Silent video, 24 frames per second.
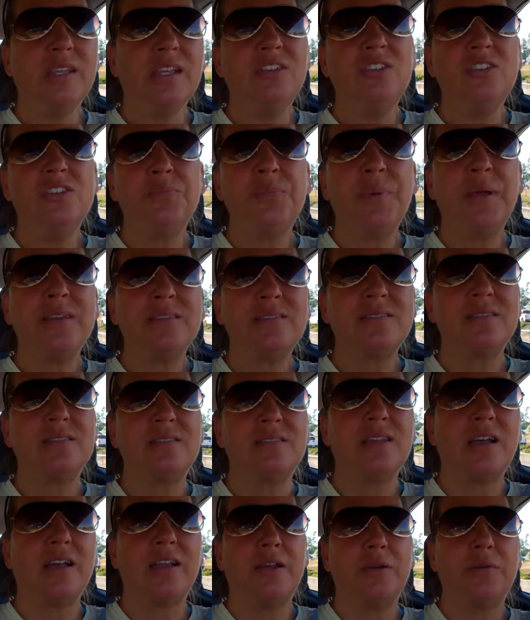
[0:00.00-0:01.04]
just past the
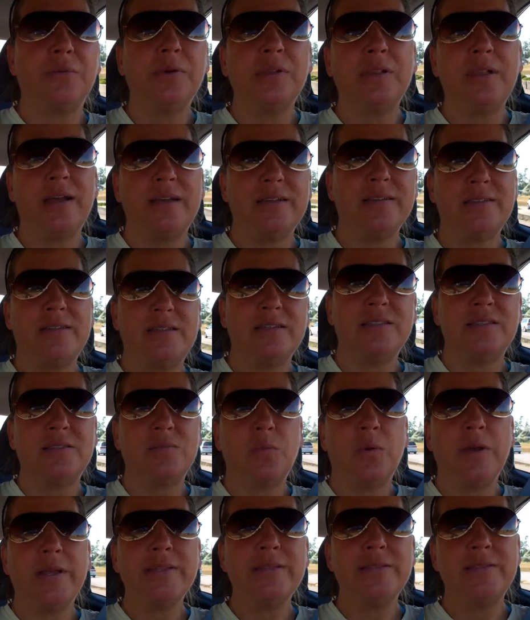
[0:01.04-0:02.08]
sign, I realized it's
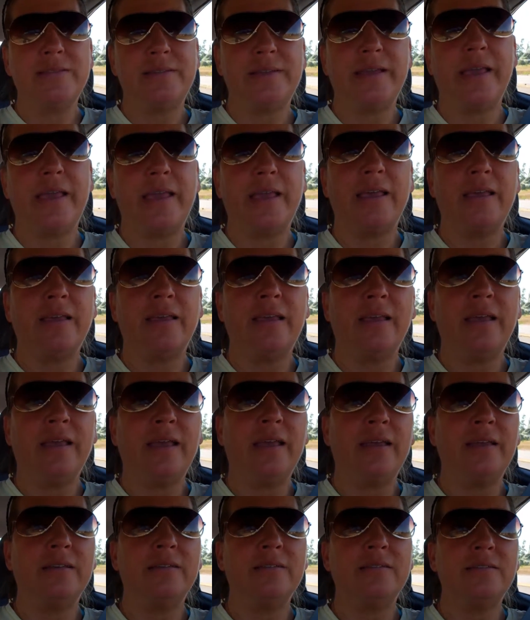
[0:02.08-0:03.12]
Wednesday,
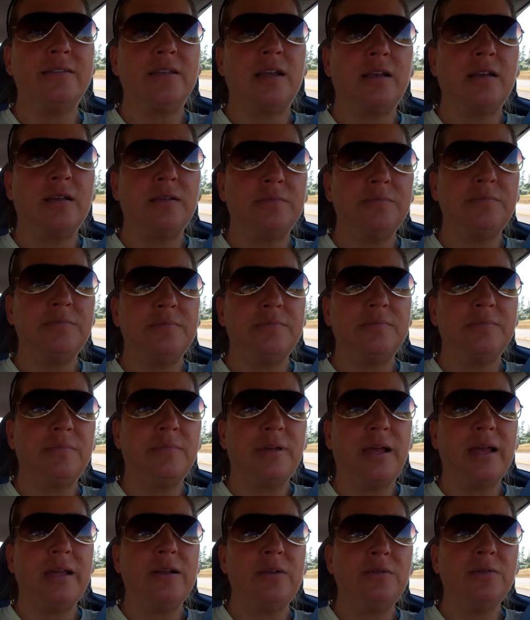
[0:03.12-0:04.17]
and
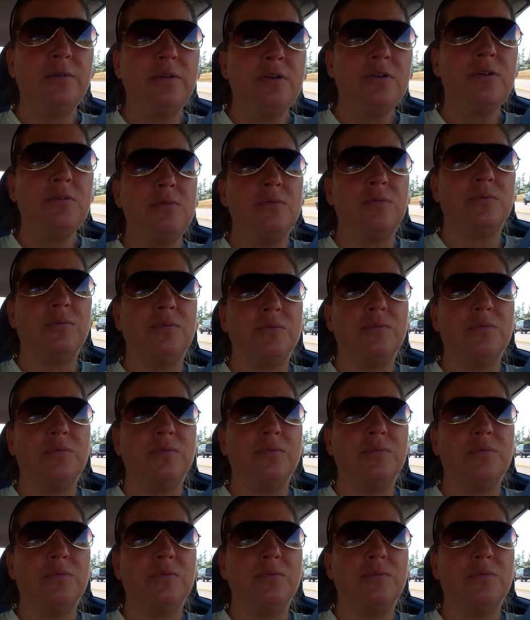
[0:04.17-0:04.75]
um, I don't know.